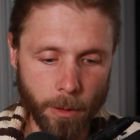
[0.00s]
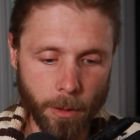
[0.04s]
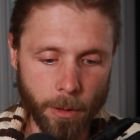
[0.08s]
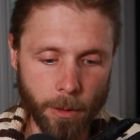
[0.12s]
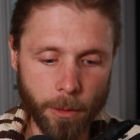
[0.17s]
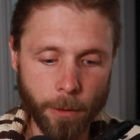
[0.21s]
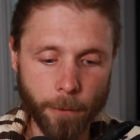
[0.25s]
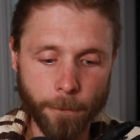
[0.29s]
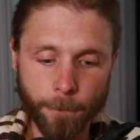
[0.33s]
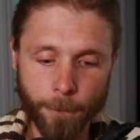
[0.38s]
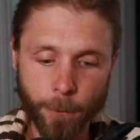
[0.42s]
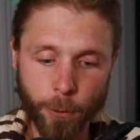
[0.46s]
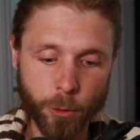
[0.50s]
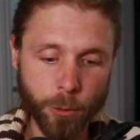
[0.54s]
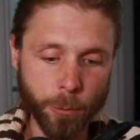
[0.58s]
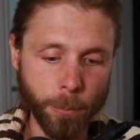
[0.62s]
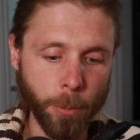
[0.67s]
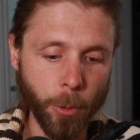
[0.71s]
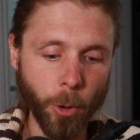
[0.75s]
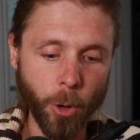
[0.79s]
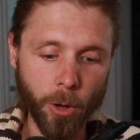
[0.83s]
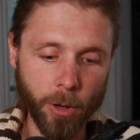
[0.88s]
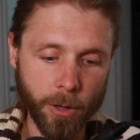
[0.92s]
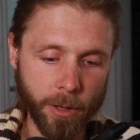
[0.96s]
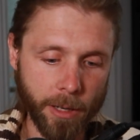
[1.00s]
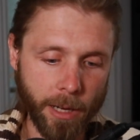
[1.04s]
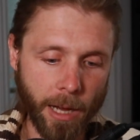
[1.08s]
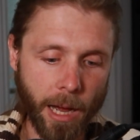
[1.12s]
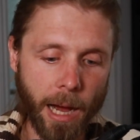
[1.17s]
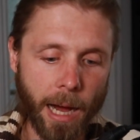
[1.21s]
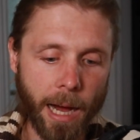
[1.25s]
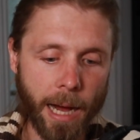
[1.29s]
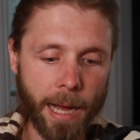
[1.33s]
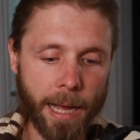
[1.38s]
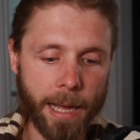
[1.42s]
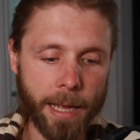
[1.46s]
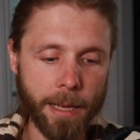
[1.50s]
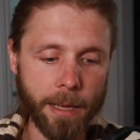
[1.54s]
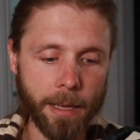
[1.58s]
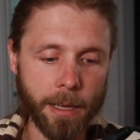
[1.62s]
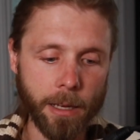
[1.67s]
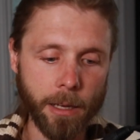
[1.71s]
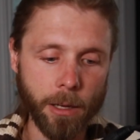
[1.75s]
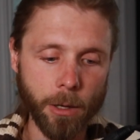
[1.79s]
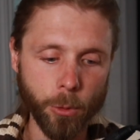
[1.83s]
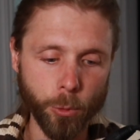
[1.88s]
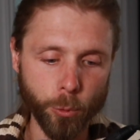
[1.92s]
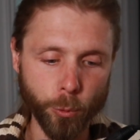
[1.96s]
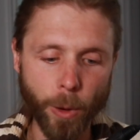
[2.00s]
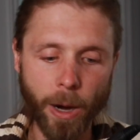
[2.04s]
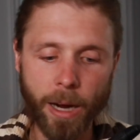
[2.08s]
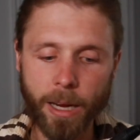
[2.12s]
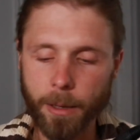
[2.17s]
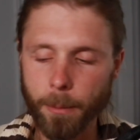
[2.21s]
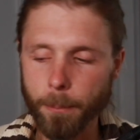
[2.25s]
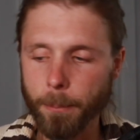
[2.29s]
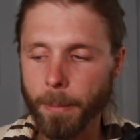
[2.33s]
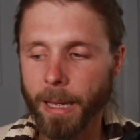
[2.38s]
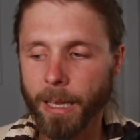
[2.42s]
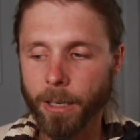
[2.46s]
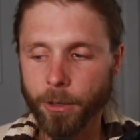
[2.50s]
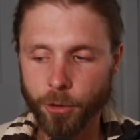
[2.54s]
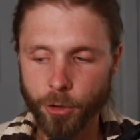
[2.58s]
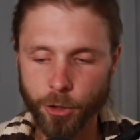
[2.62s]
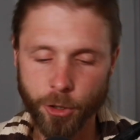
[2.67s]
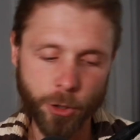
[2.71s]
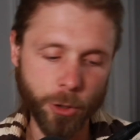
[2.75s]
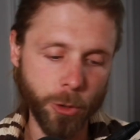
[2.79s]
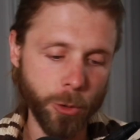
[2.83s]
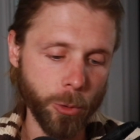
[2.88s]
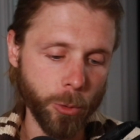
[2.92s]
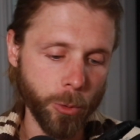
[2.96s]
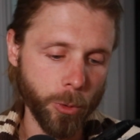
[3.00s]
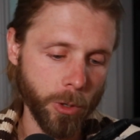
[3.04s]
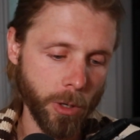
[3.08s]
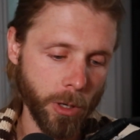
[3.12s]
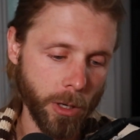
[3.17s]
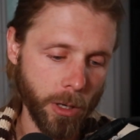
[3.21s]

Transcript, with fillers: the first book I recommend to you